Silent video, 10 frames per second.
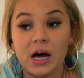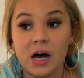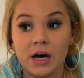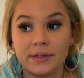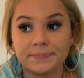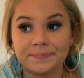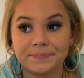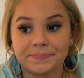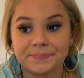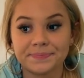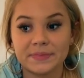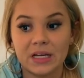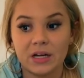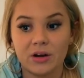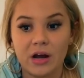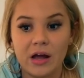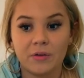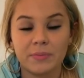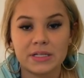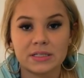And a
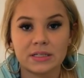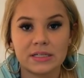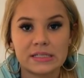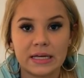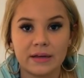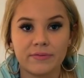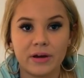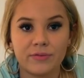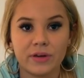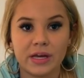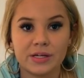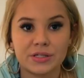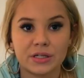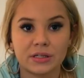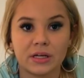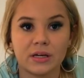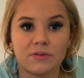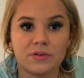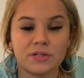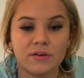crown basically is like a verification. Like
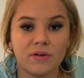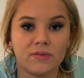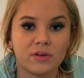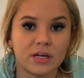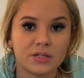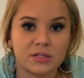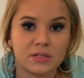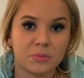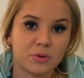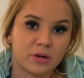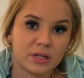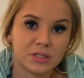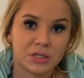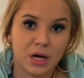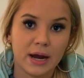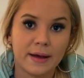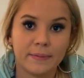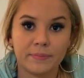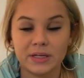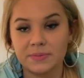if you see a verification symbol on
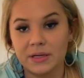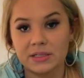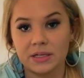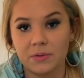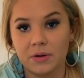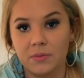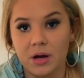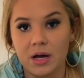Instagram, that's basically what it